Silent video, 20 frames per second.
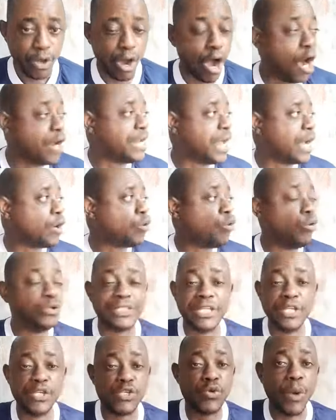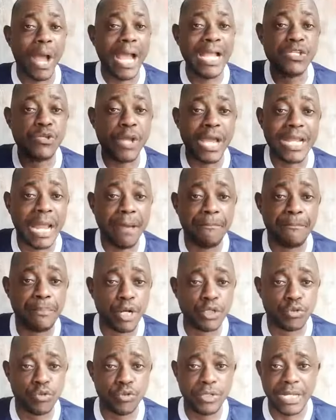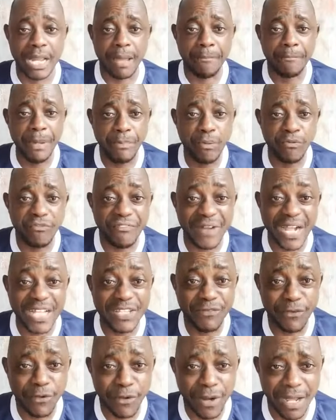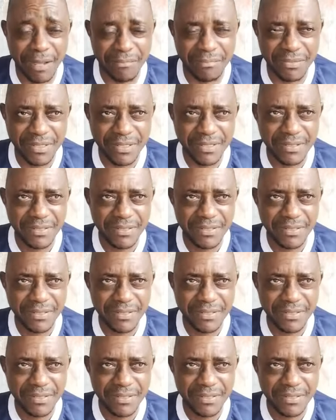All the good things you are enjoying abroad today now, people fight for them.